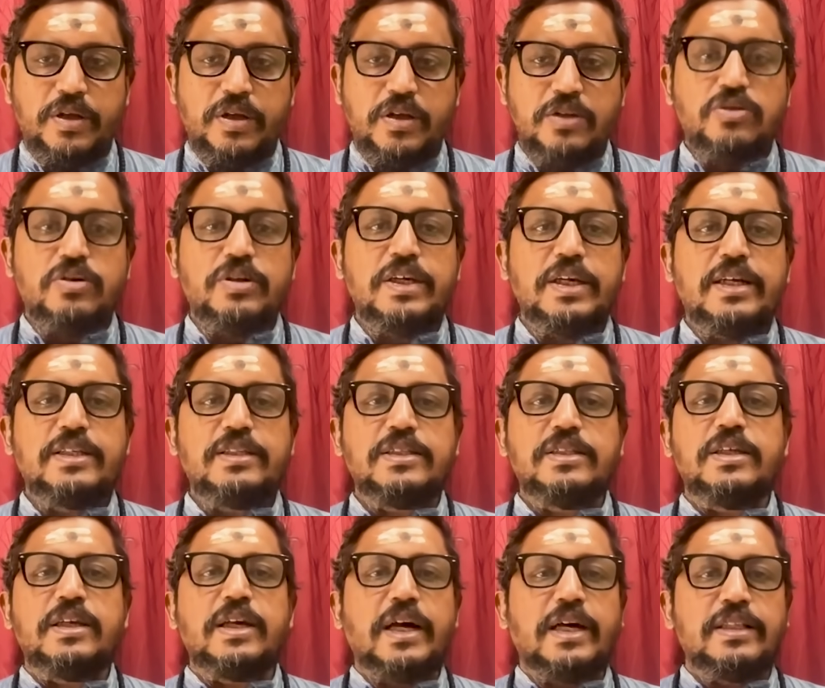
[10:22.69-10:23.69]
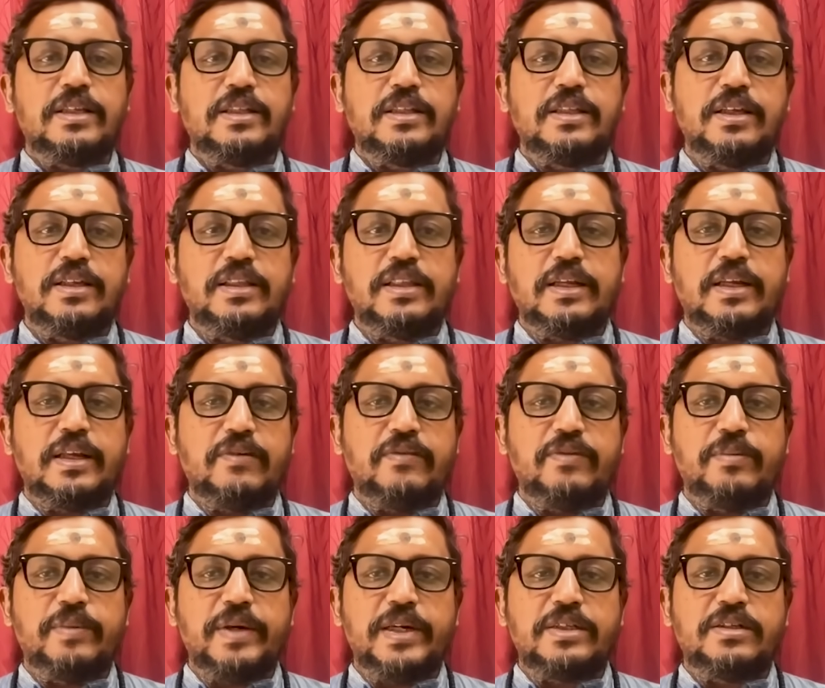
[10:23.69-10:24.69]
So here is the other thing that I
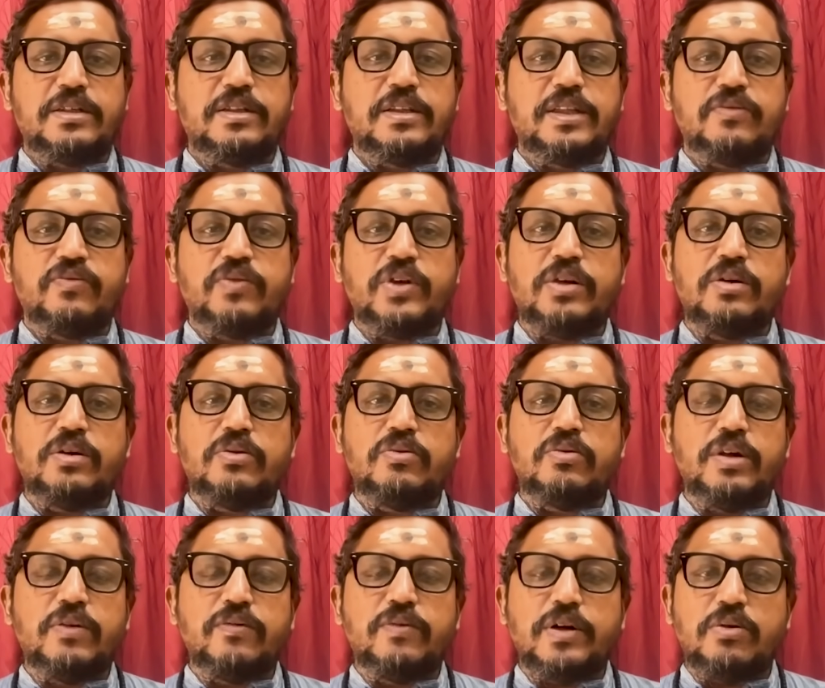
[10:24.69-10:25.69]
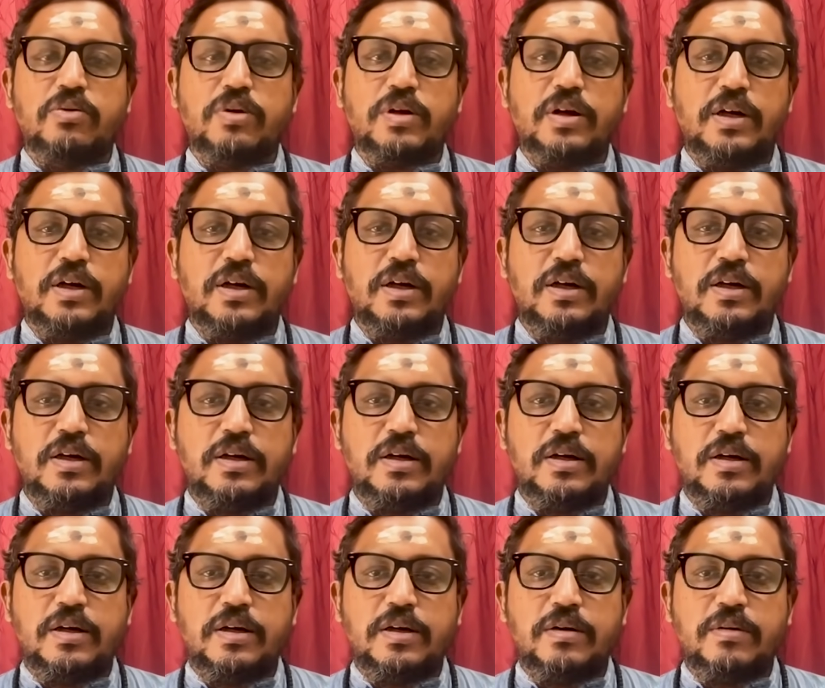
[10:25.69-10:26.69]
will mention, that when you are doing Vatuka
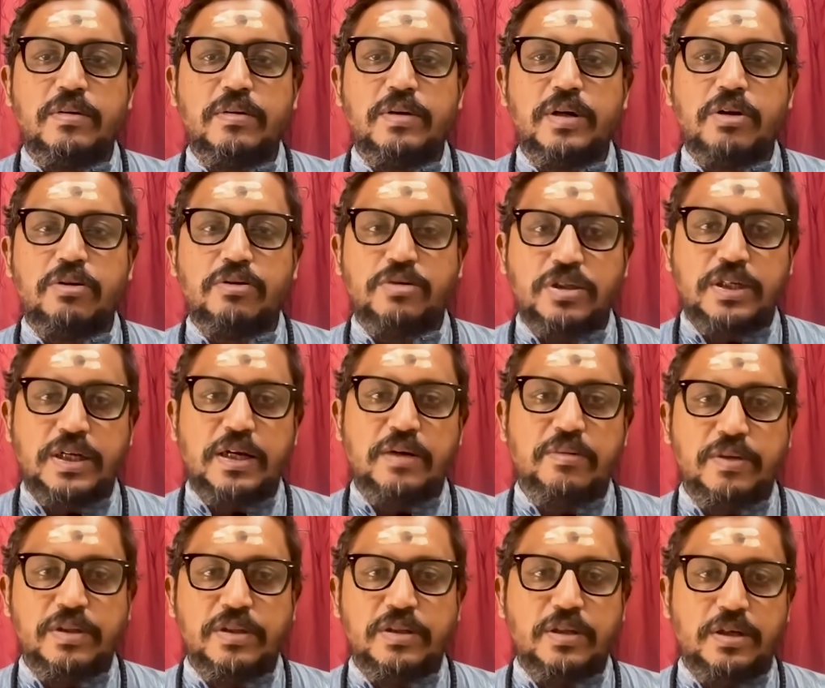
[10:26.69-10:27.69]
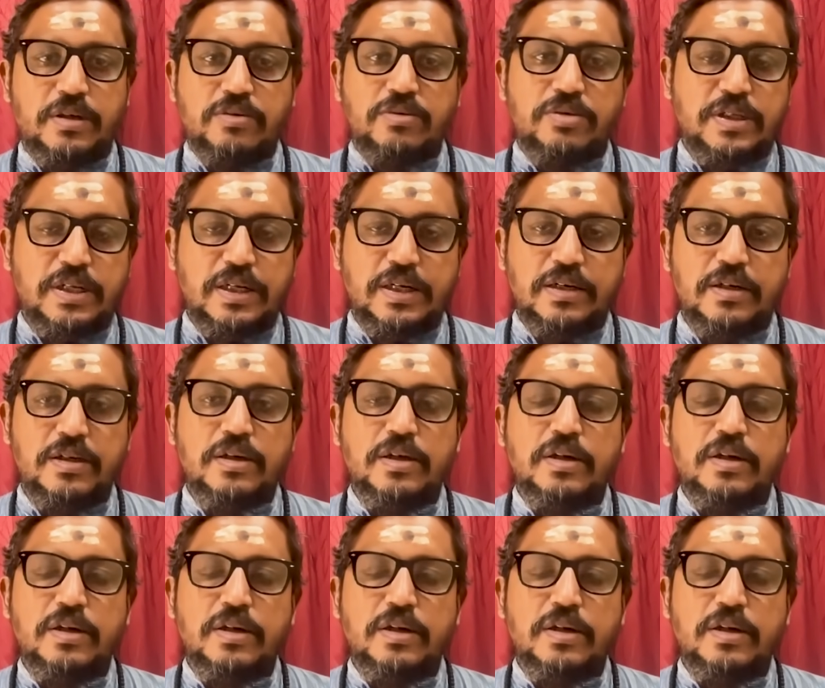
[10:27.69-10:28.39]
Anushtan, Mantra Anushtan,